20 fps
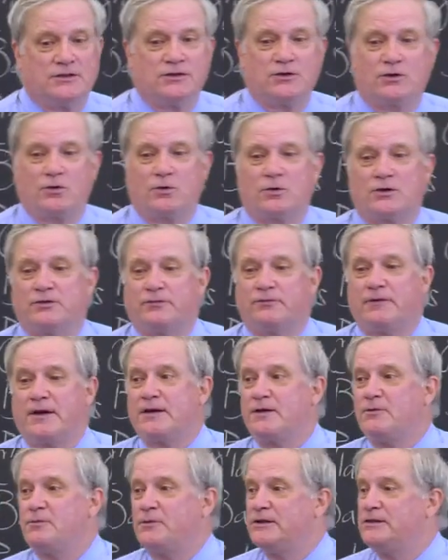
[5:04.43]
it a course for
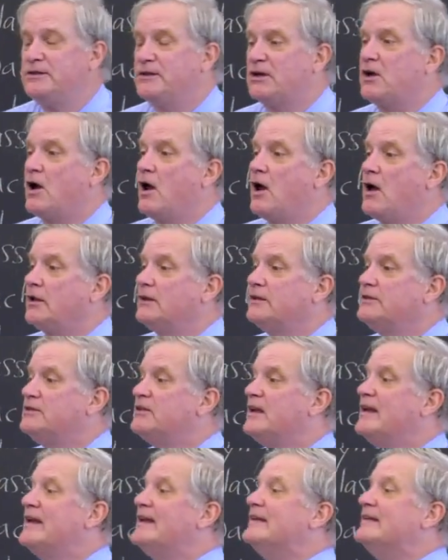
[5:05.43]
anyone in the
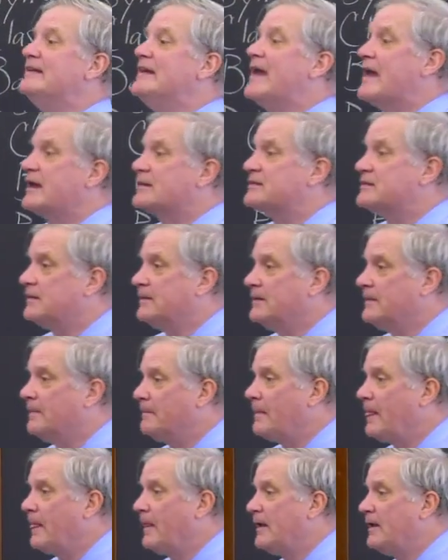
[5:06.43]
college? Yes.
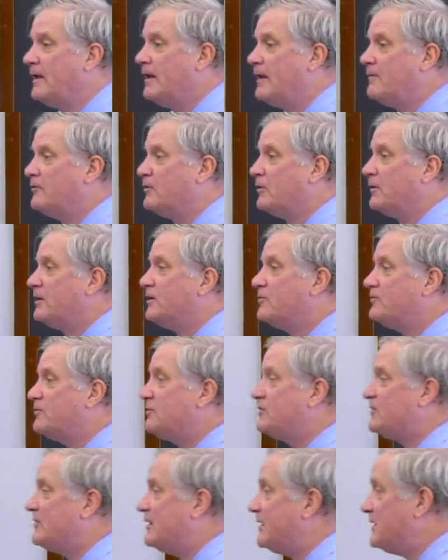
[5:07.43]
If you're
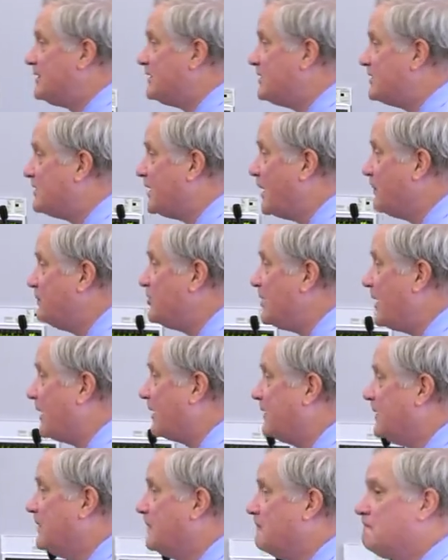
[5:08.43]
interested in the
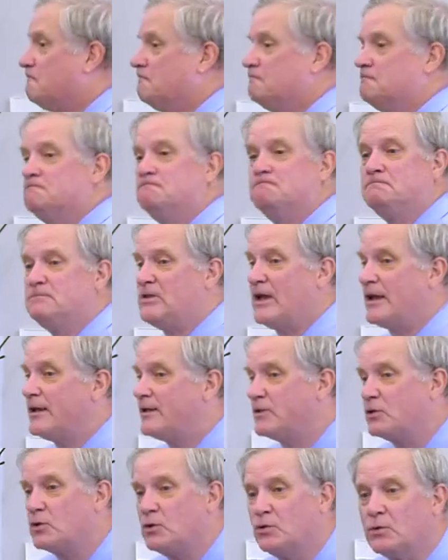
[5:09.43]
subject,
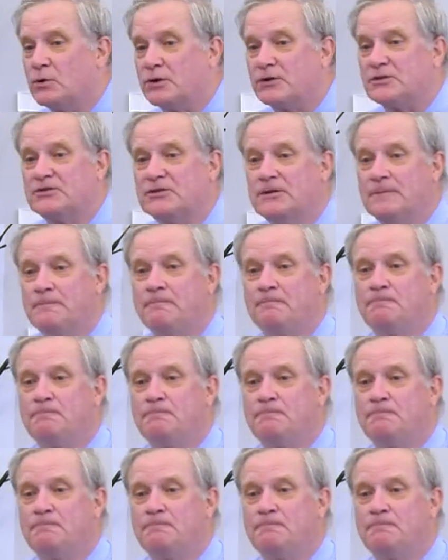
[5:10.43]
take the course.